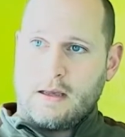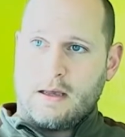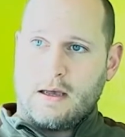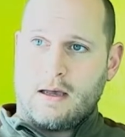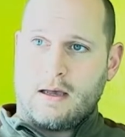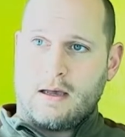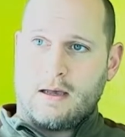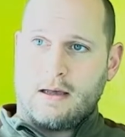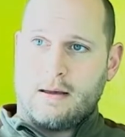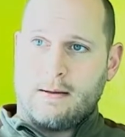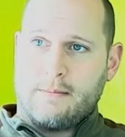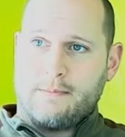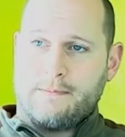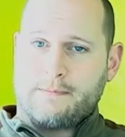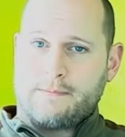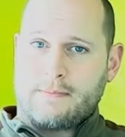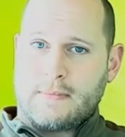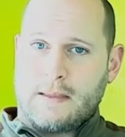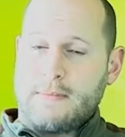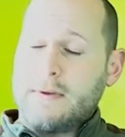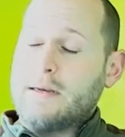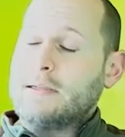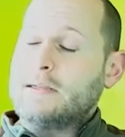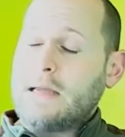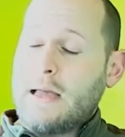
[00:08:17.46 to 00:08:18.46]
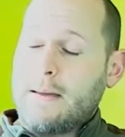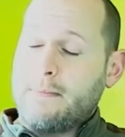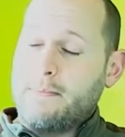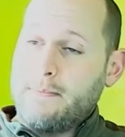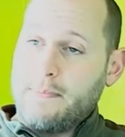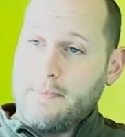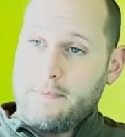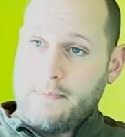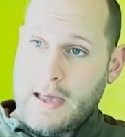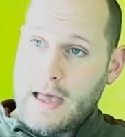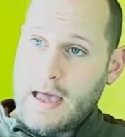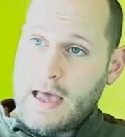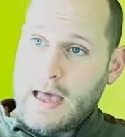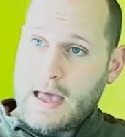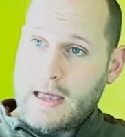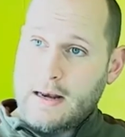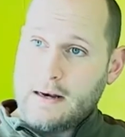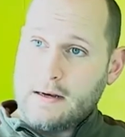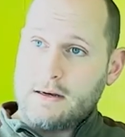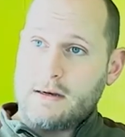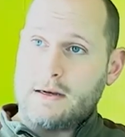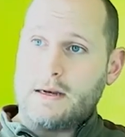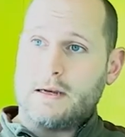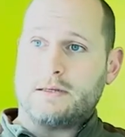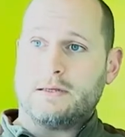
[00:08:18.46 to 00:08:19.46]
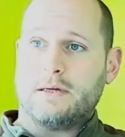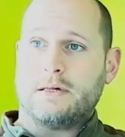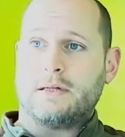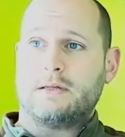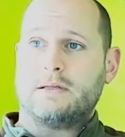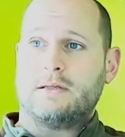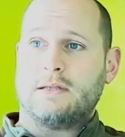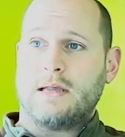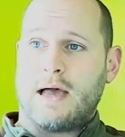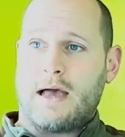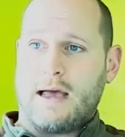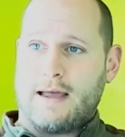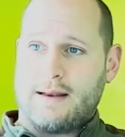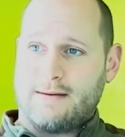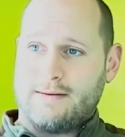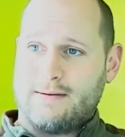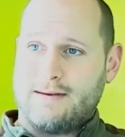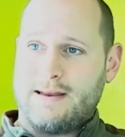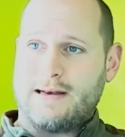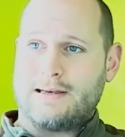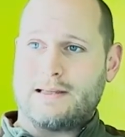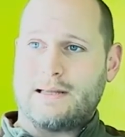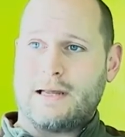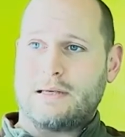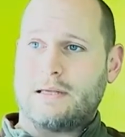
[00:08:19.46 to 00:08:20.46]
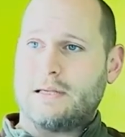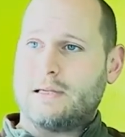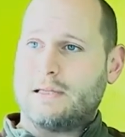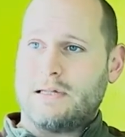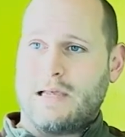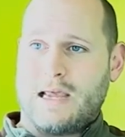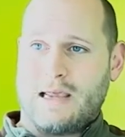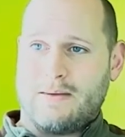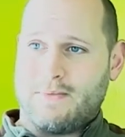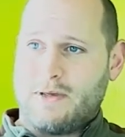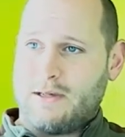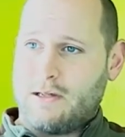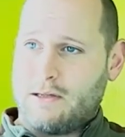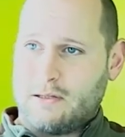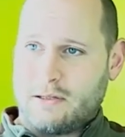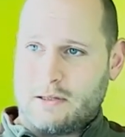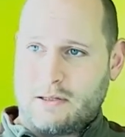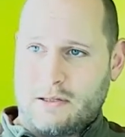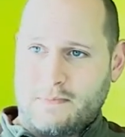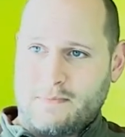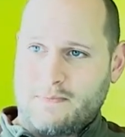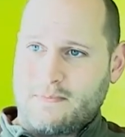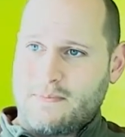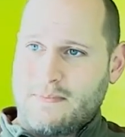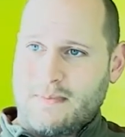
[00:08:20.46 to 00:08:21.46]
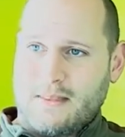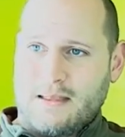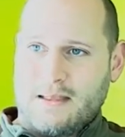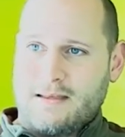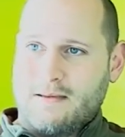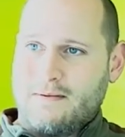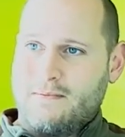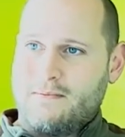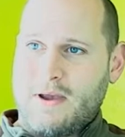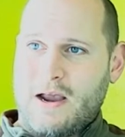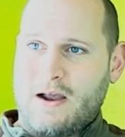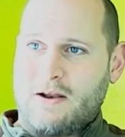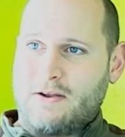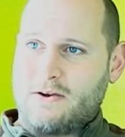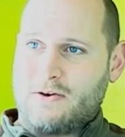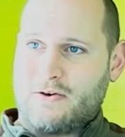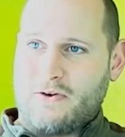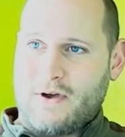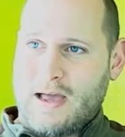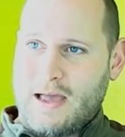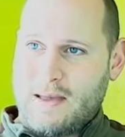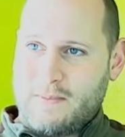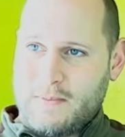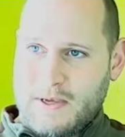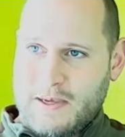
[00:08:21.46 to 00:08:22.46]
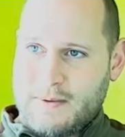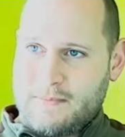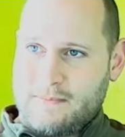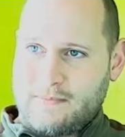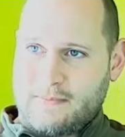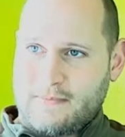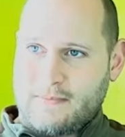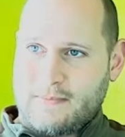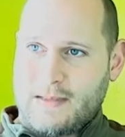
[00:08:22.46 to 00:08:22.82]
I mean, it's not bad. It's just not. It's not the same as Maryland crab meat.